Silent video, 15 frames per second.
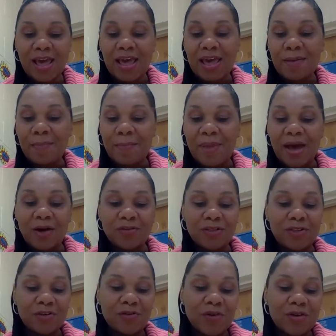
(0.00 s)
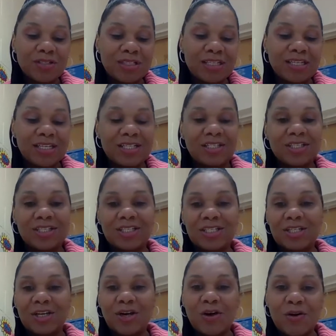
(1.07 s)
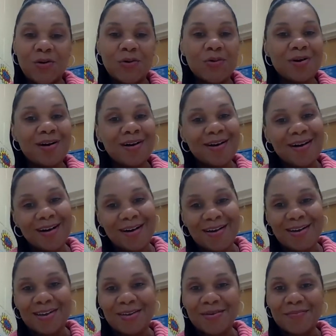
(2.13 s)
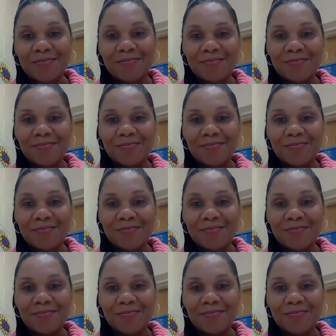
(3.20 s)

and bounded across the kitchen to go hug him.